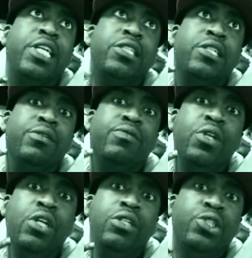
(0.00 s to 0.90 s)
He had to give
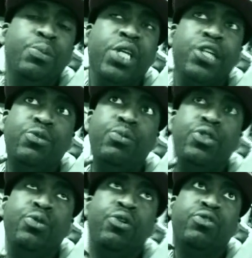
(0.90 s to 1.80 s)
Jimmy Henchman
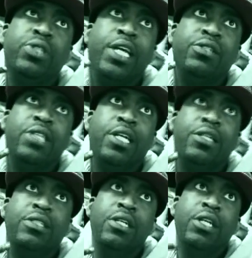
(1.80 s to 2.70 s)
two hundred thousand
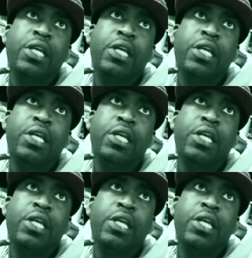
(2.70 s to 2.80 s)
dollars.